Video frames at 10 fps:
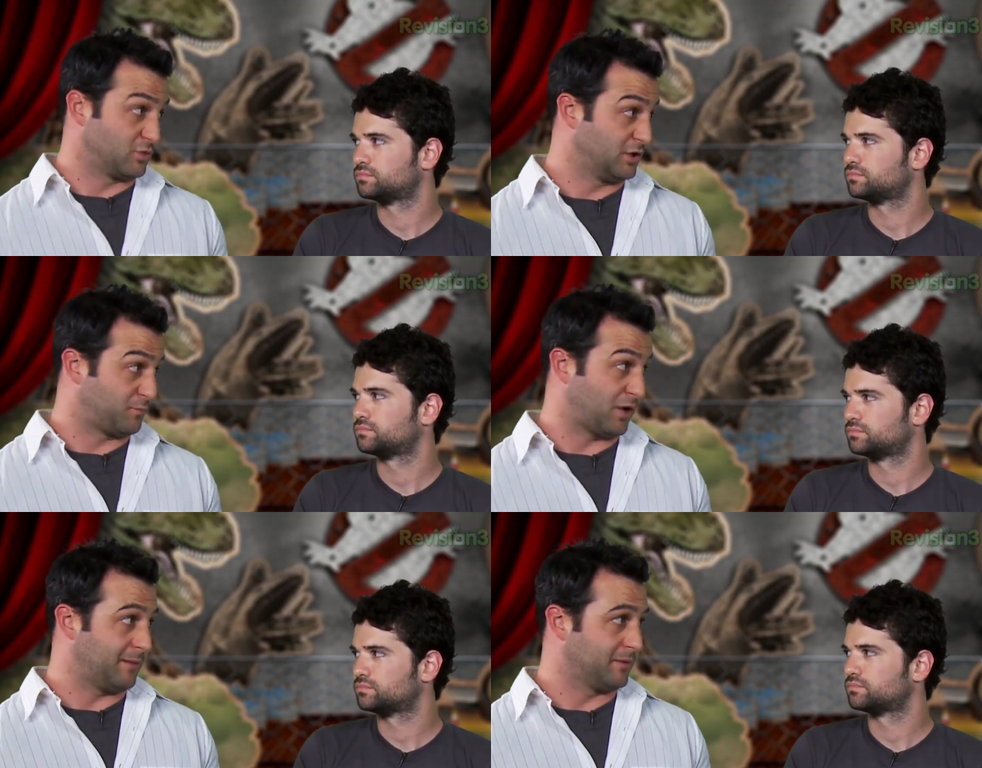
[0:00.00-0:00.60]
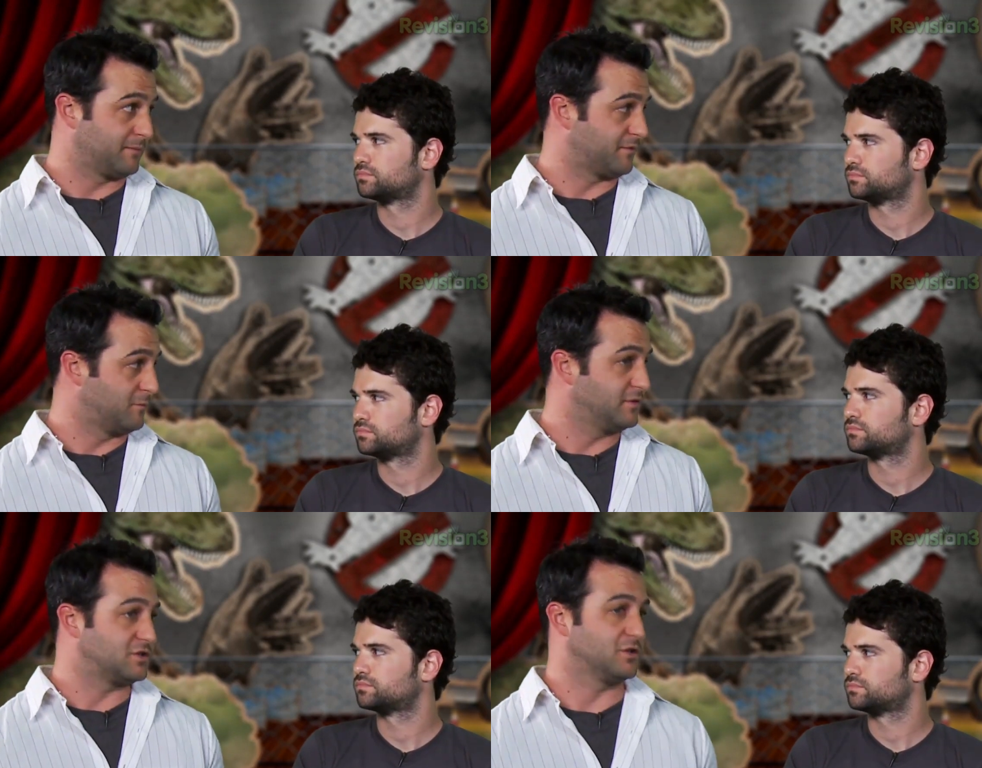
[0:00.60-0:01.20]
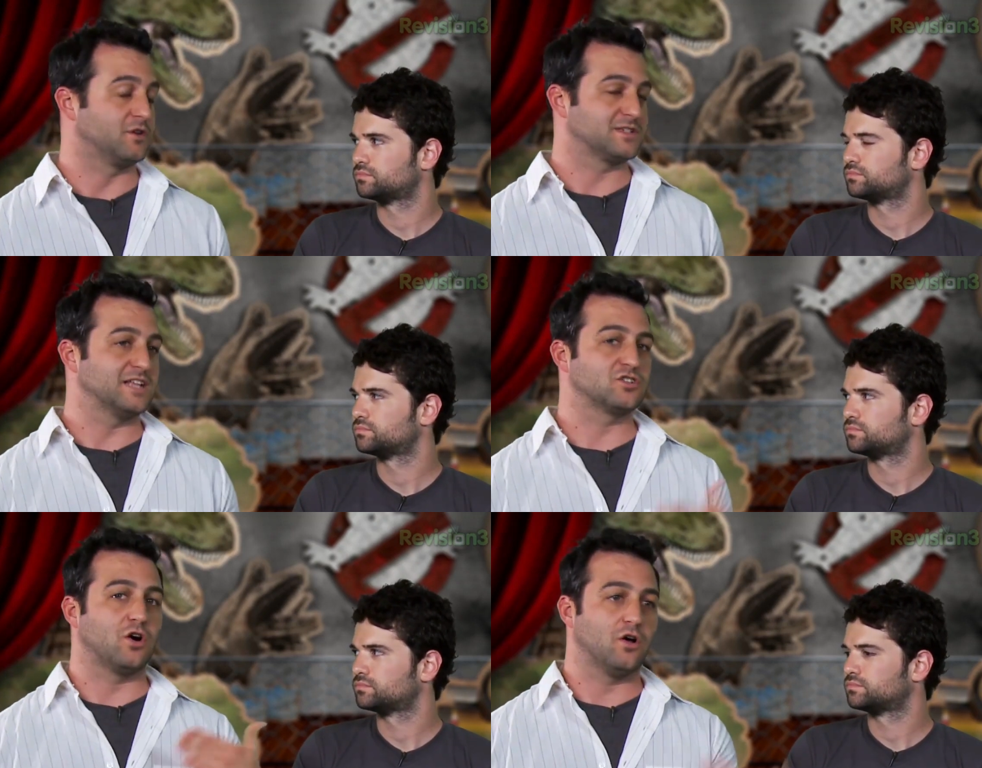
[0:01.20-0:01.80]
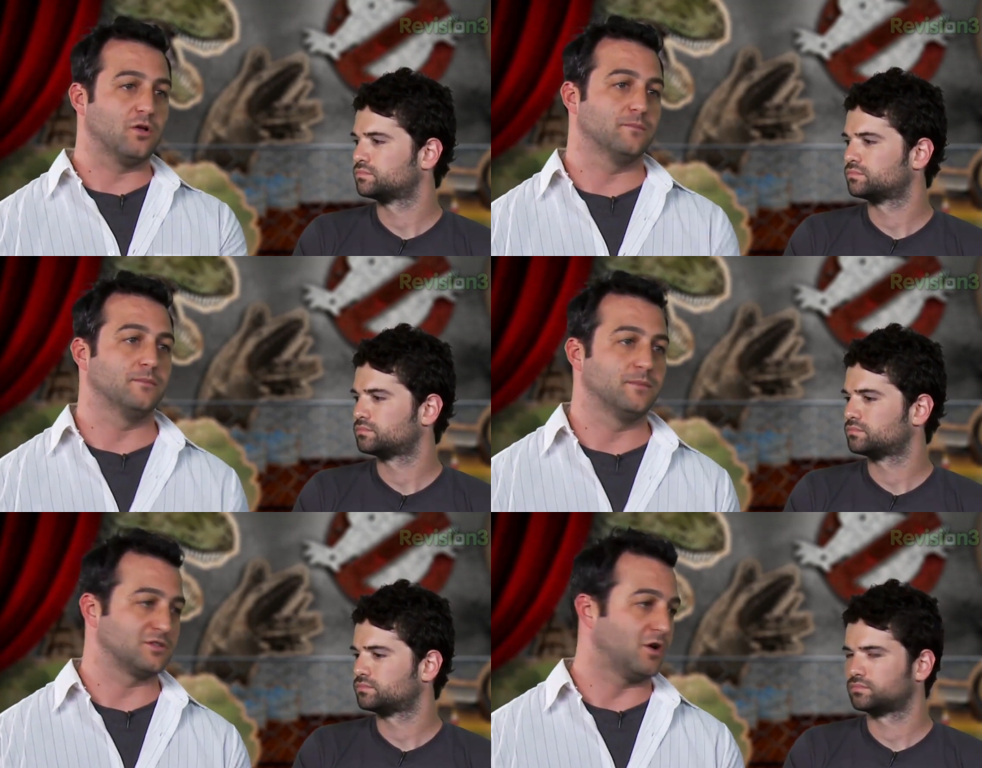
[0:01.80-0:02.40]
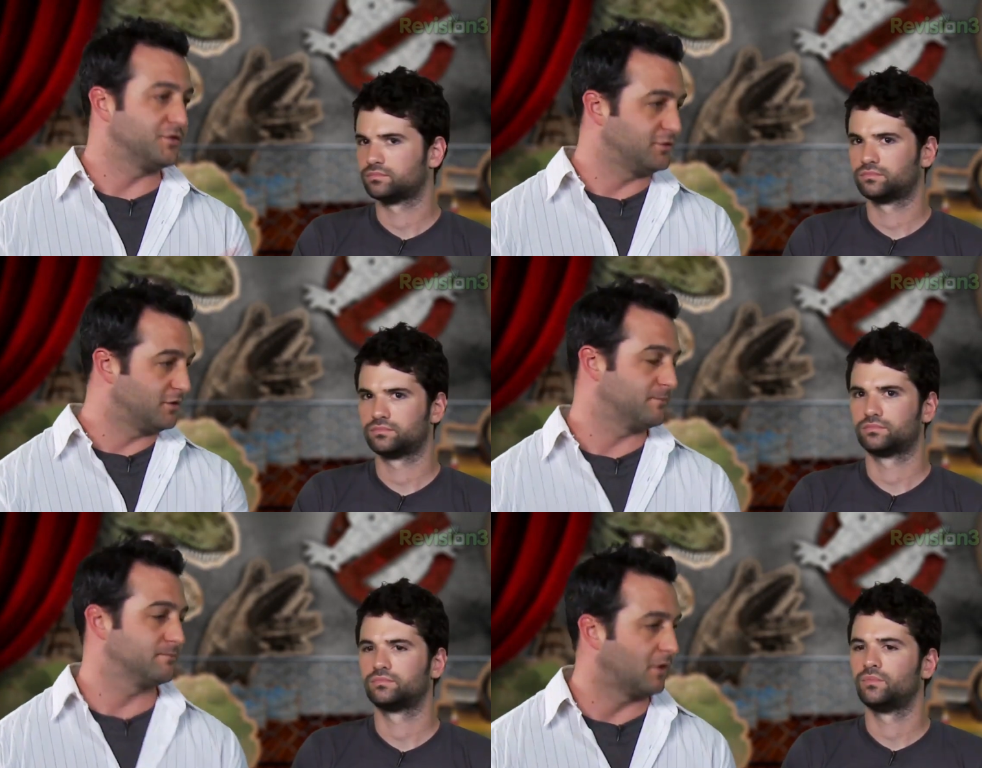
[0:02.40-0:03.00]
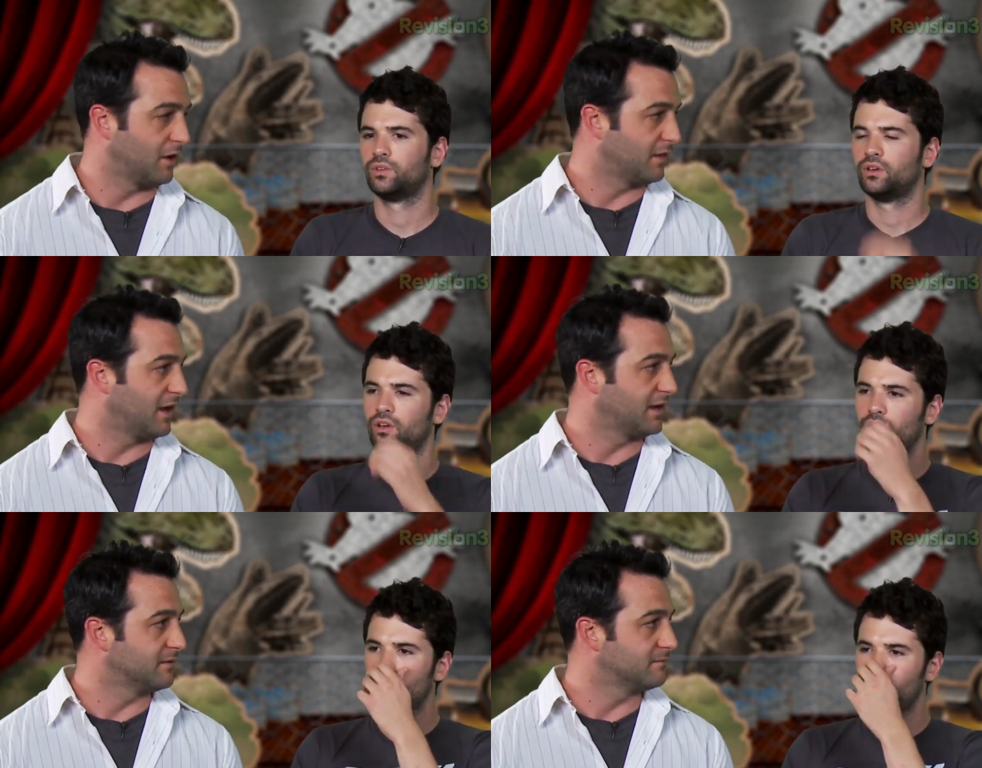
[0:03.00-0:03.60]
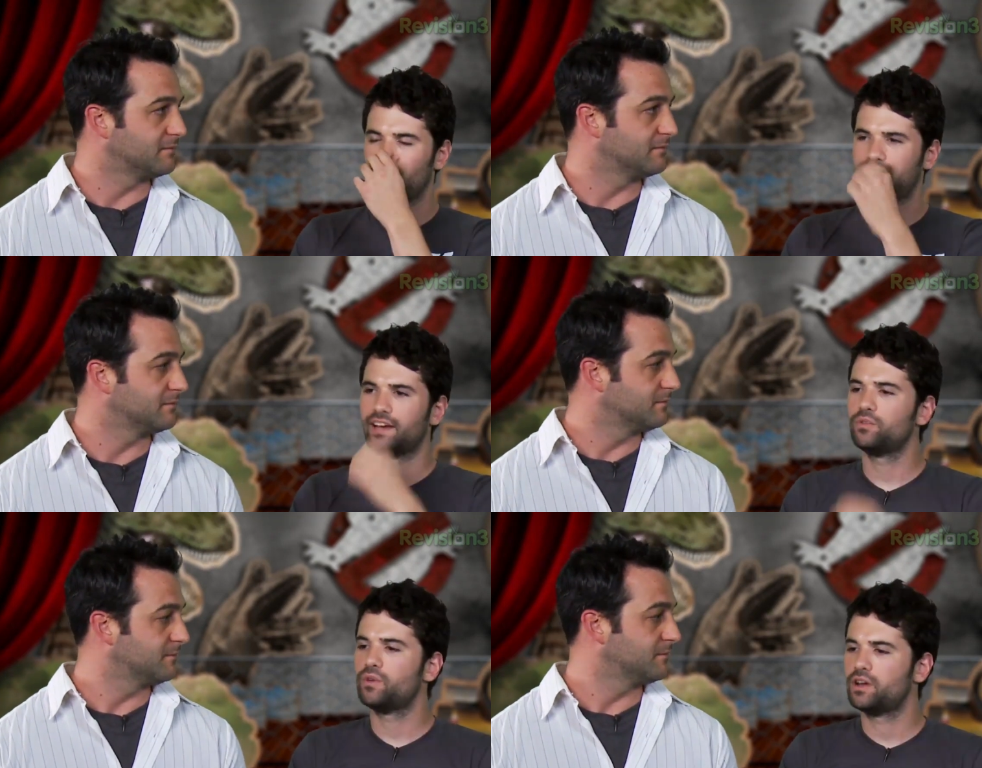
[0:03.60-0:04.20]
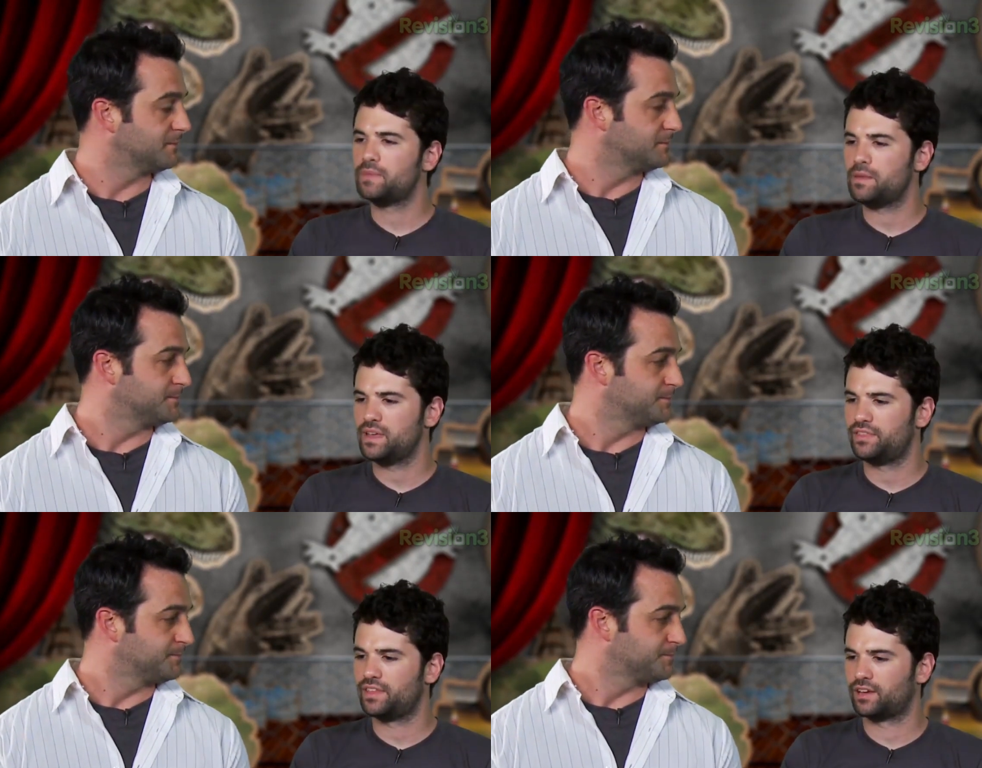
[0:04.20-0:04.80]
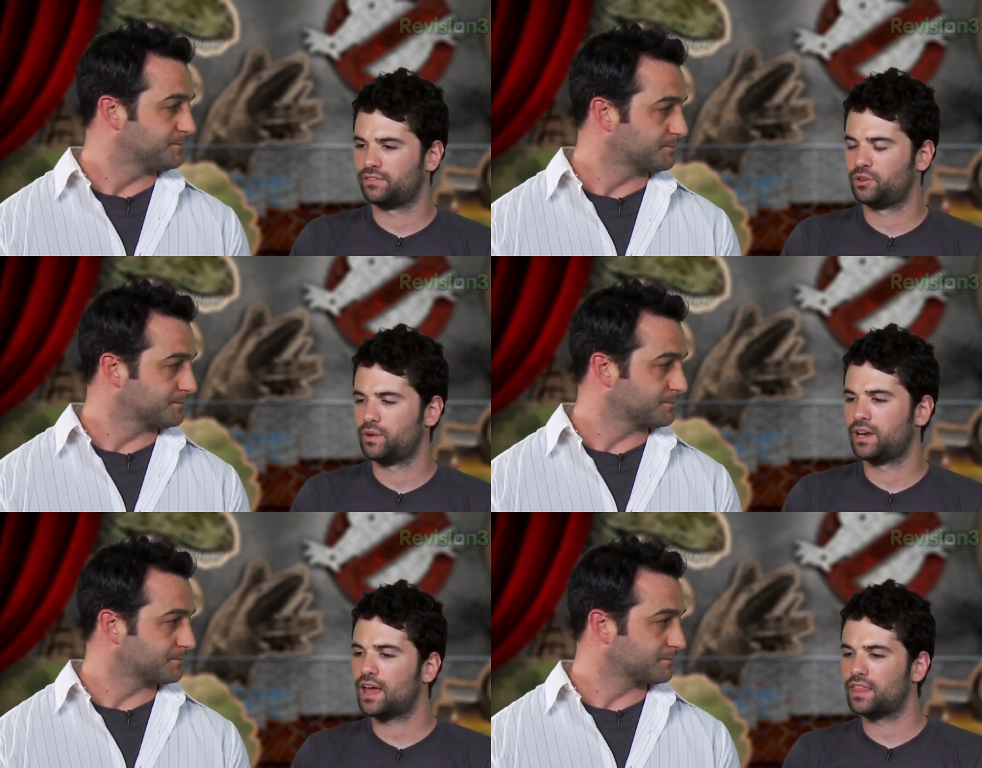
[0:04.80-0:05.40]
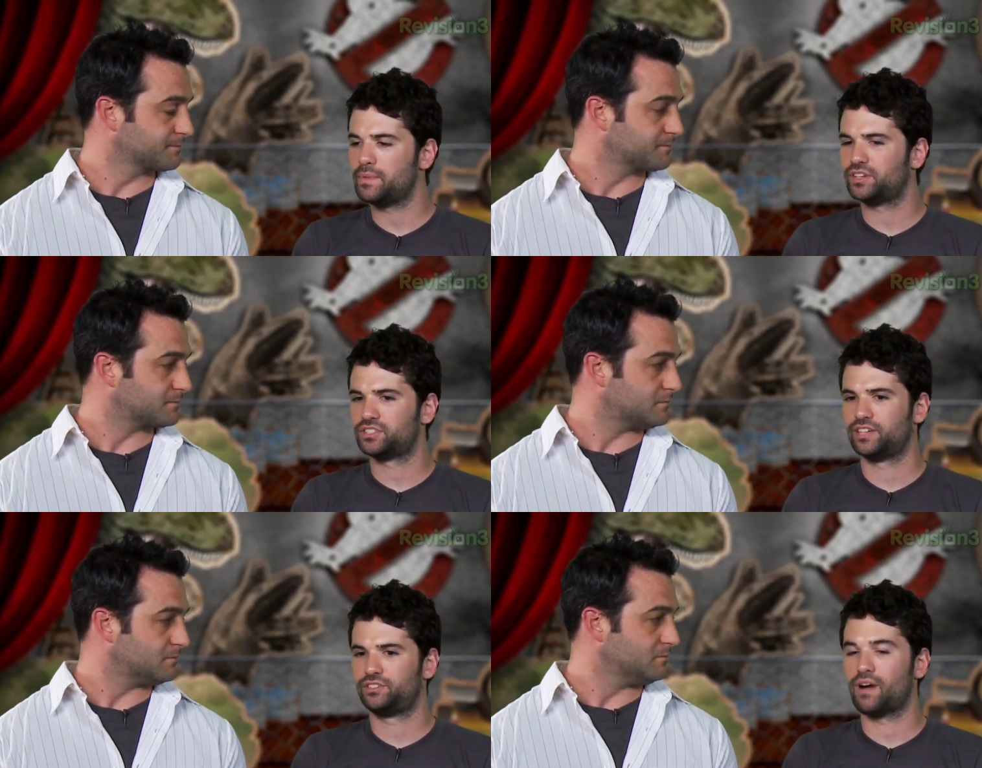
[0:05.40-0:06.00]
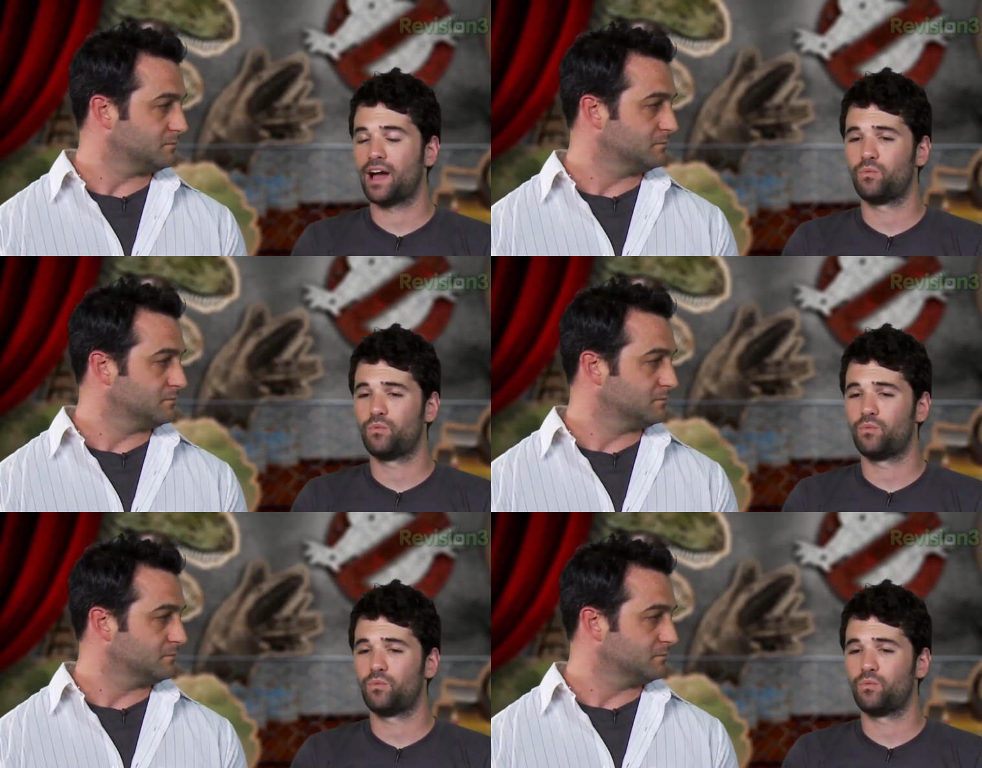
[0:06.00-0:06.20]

Speaker 1: real problem for movie studios, and it's all it's all due to
Speaker 2: online. Well, I'll tell you what it made me think of too, and, and let me just say too, I